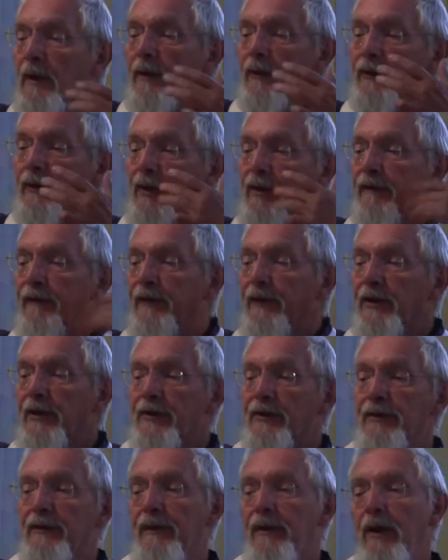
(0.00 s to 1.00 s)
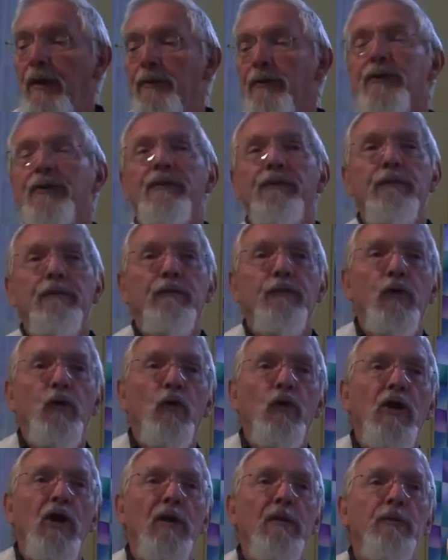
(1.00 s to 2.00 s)
So the first of those
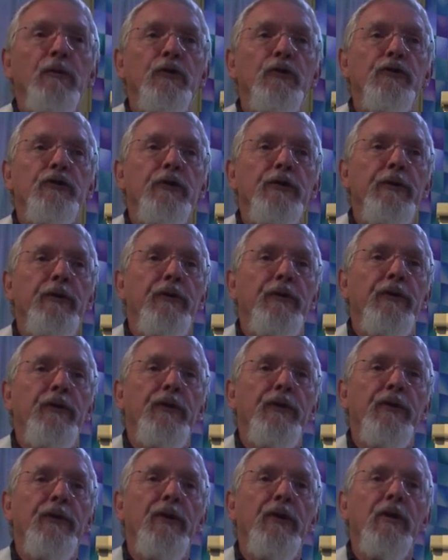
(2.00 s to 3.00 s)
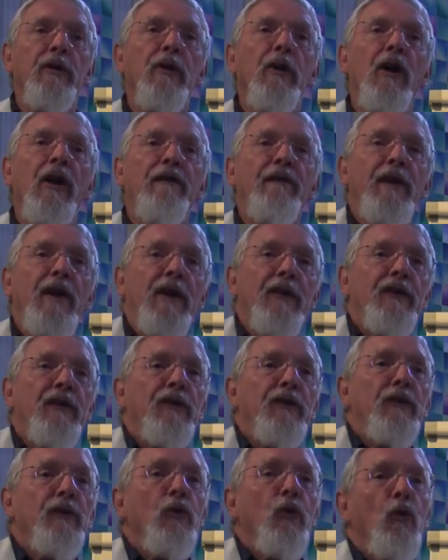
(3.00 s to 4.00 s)
Four Noble Truths is that life as
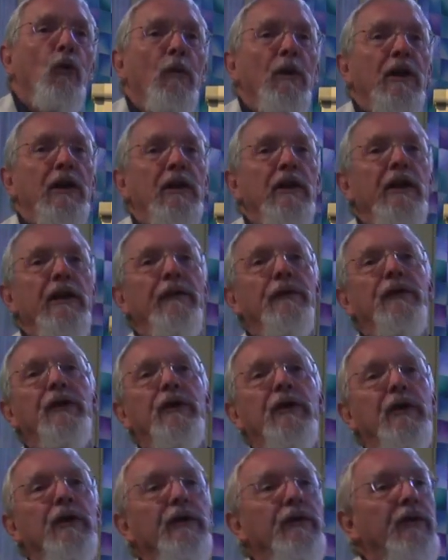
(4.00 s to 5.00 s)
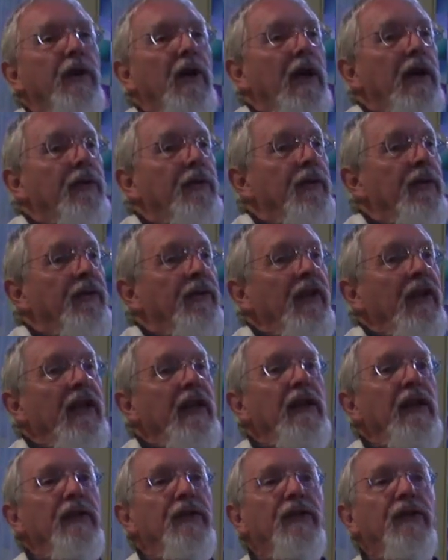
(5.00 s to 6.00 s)
it's normally lived contains this
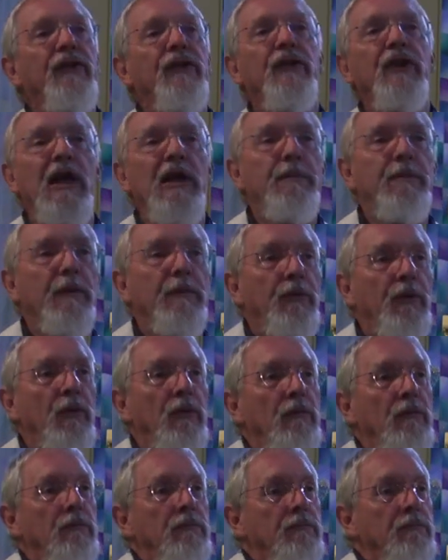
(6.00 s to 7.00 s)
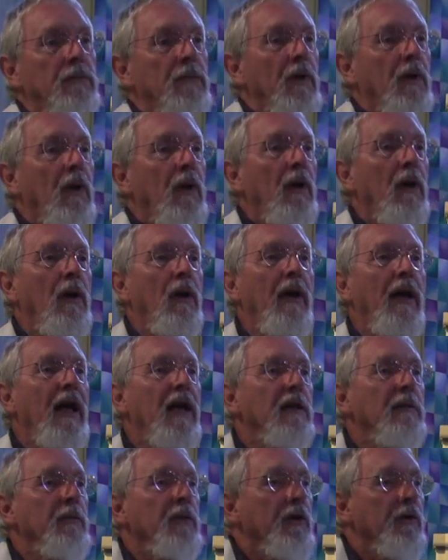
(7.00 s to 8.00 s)
inescapable
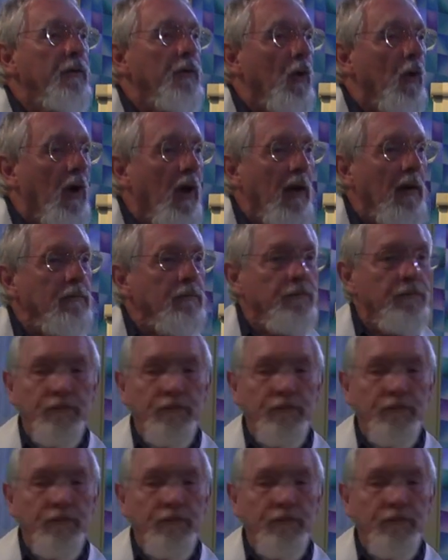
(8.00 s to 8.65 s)
element of dukkha.